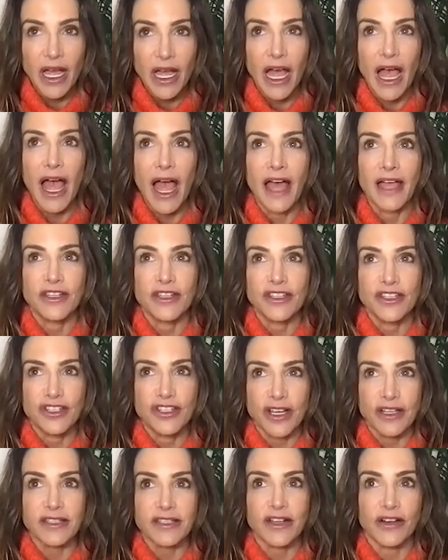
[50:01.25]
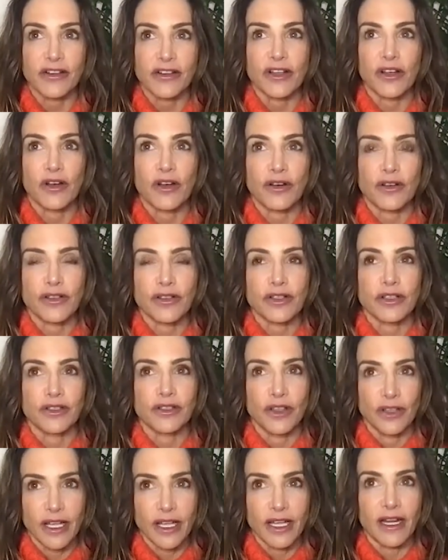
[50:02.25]
And just start to, to look
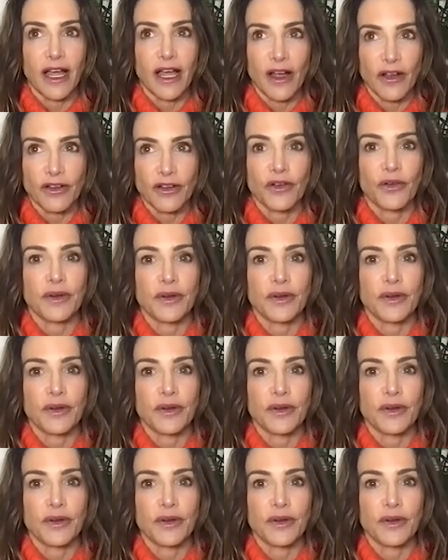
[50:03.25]
at how you're going to